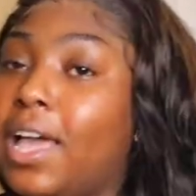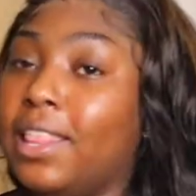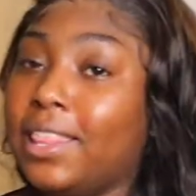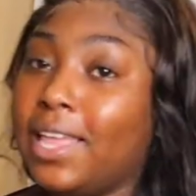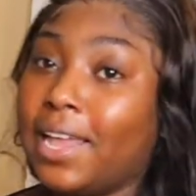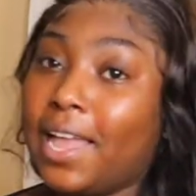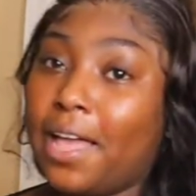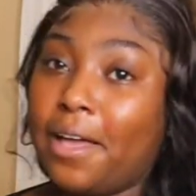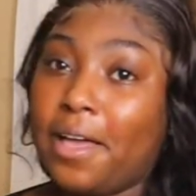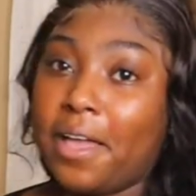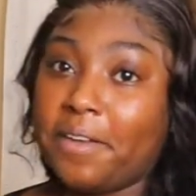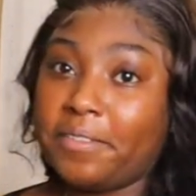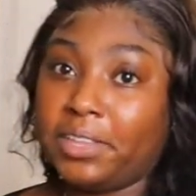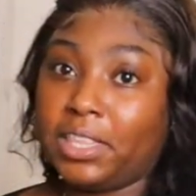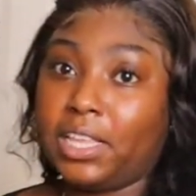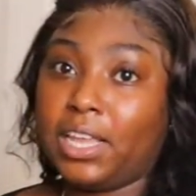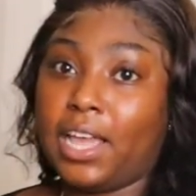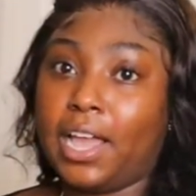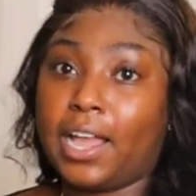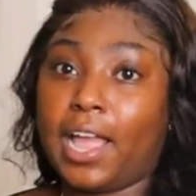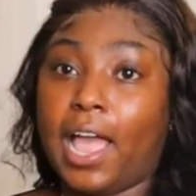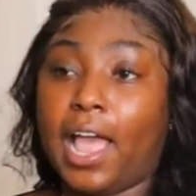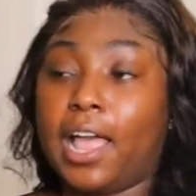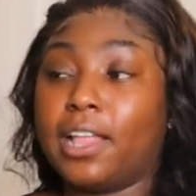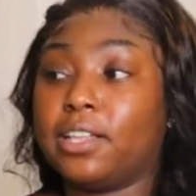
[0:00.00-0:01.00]
I like how everything
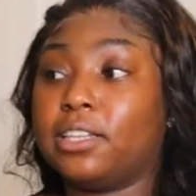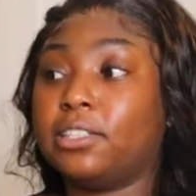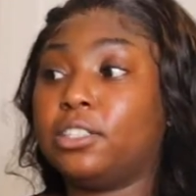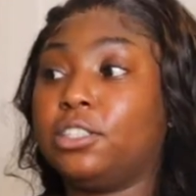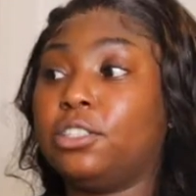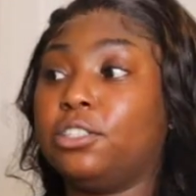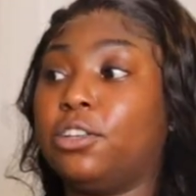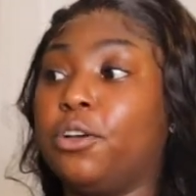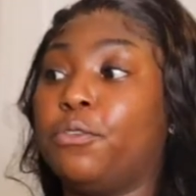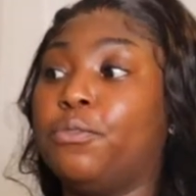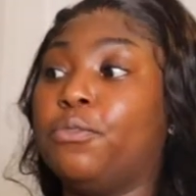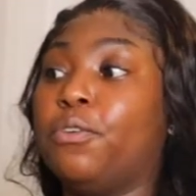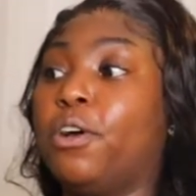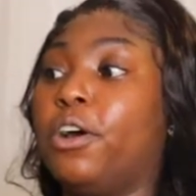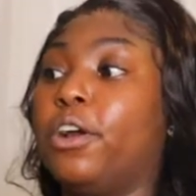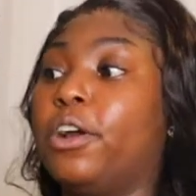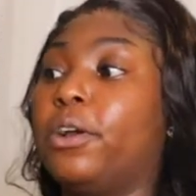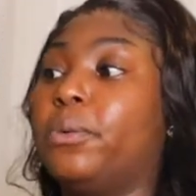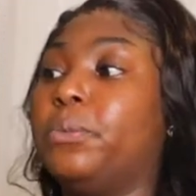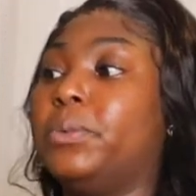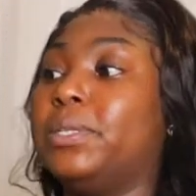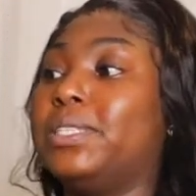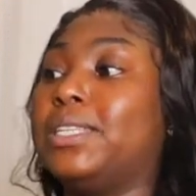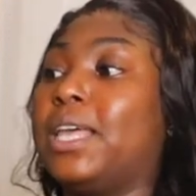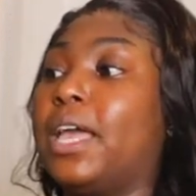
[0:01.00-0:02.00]
I got so
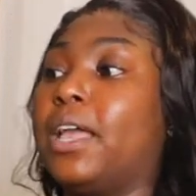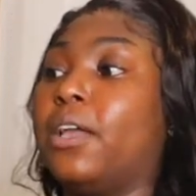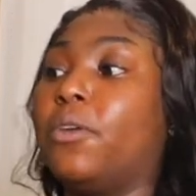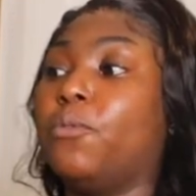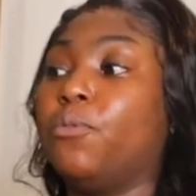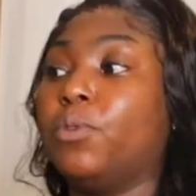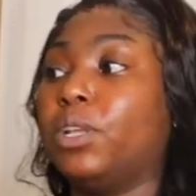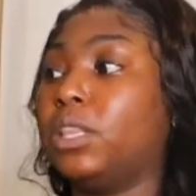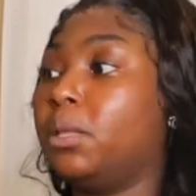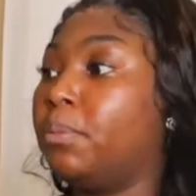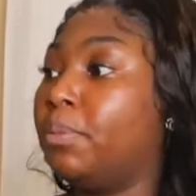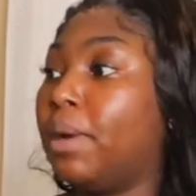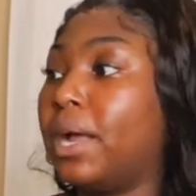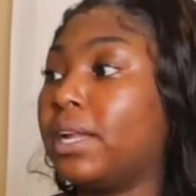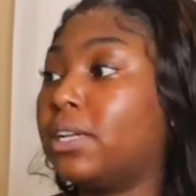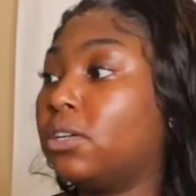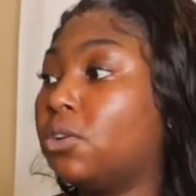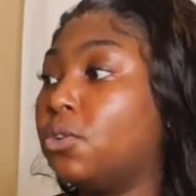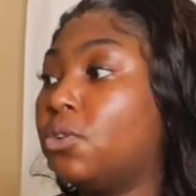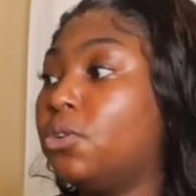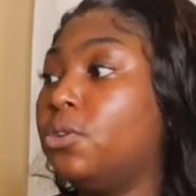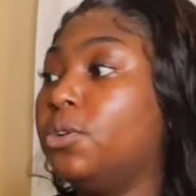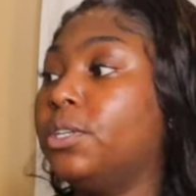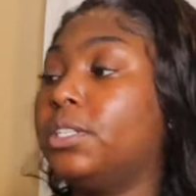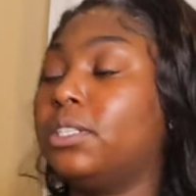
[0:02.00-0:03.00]
far was like really
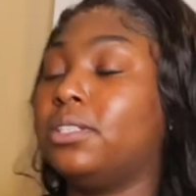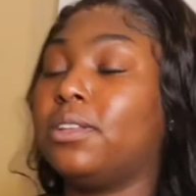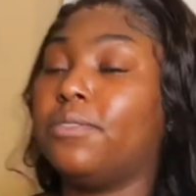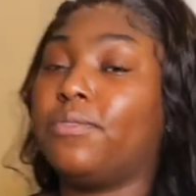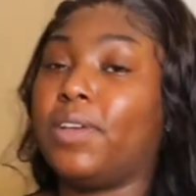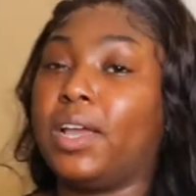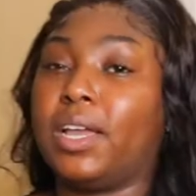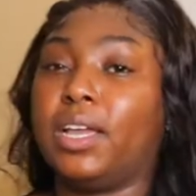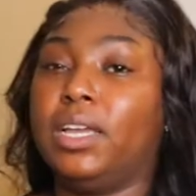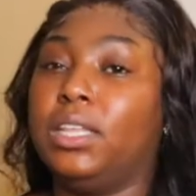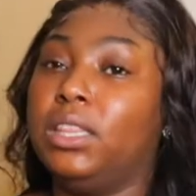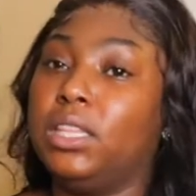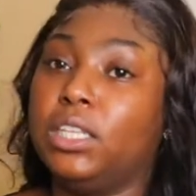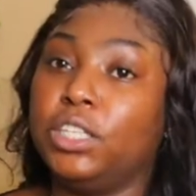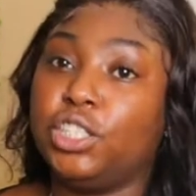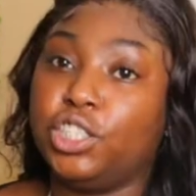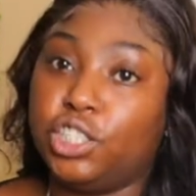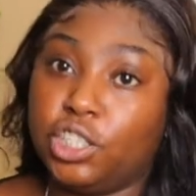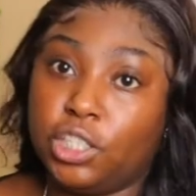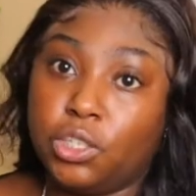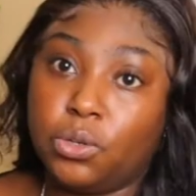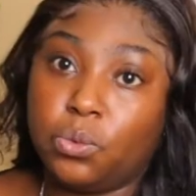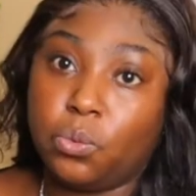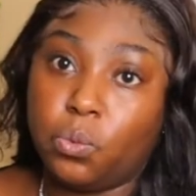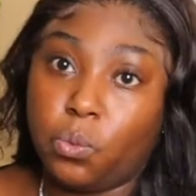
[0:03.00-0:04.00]
practical and stuff I can
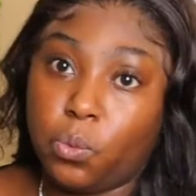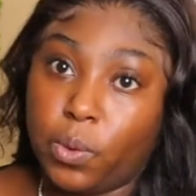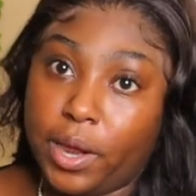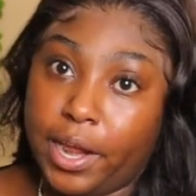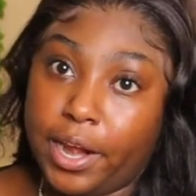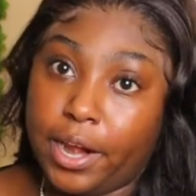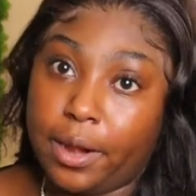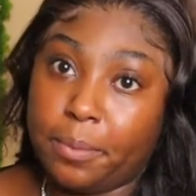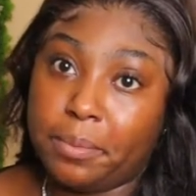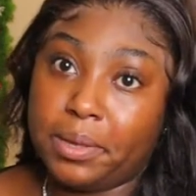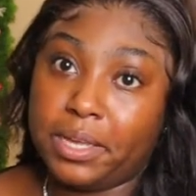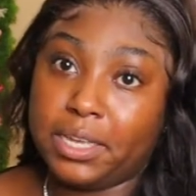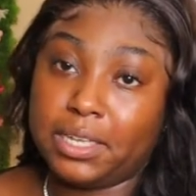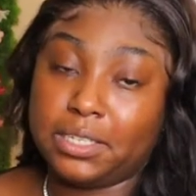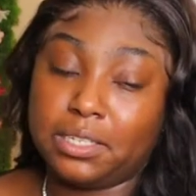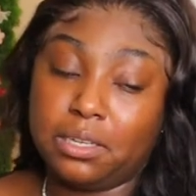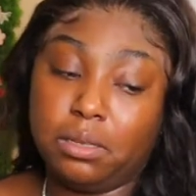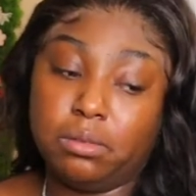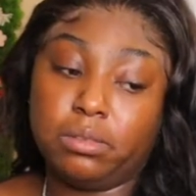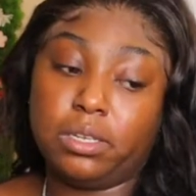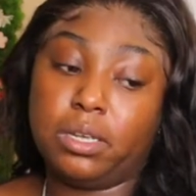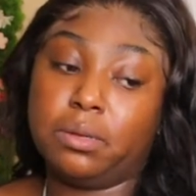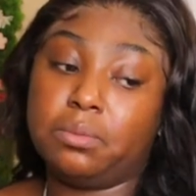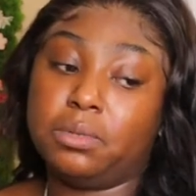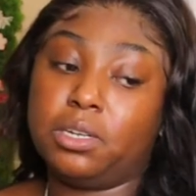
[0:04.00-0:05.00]
legit wear, because
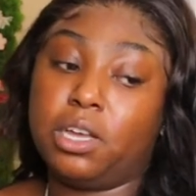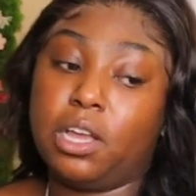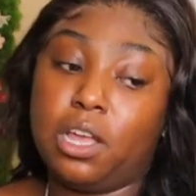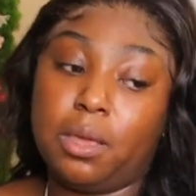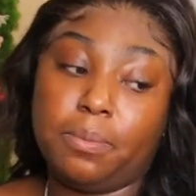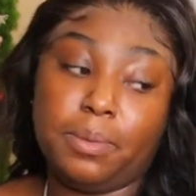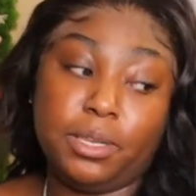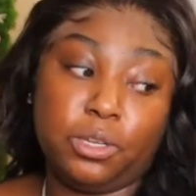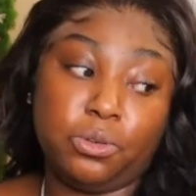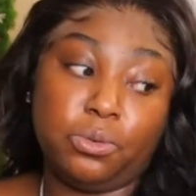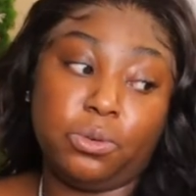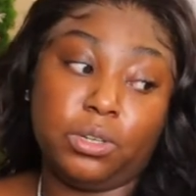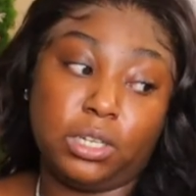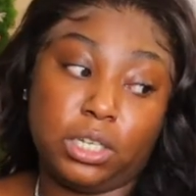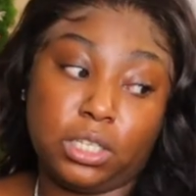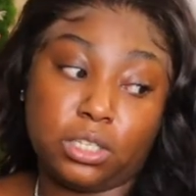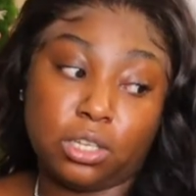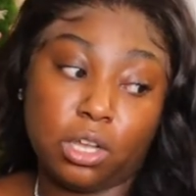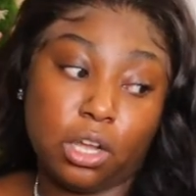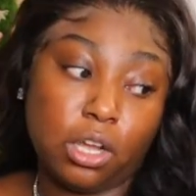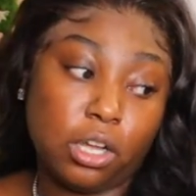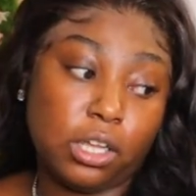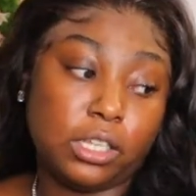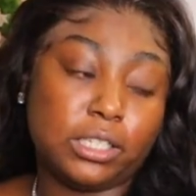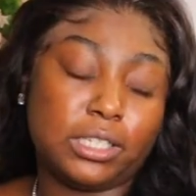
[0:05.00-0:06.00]
sometimes y'all be doing these
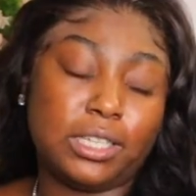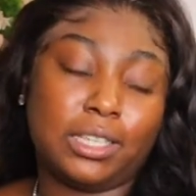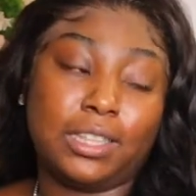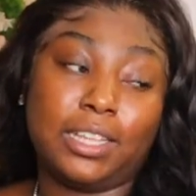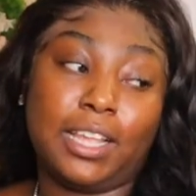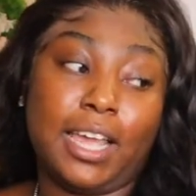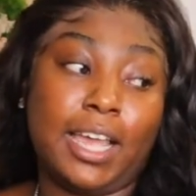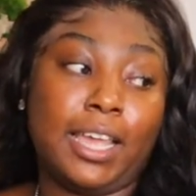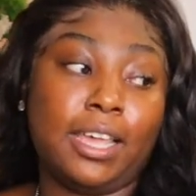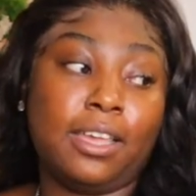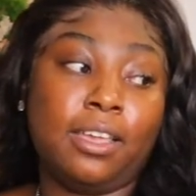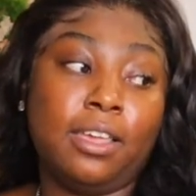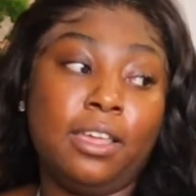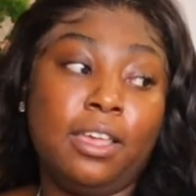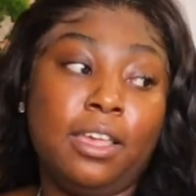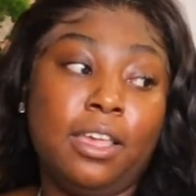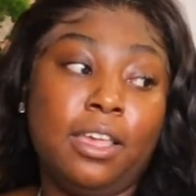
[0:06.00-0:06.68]
hauls and like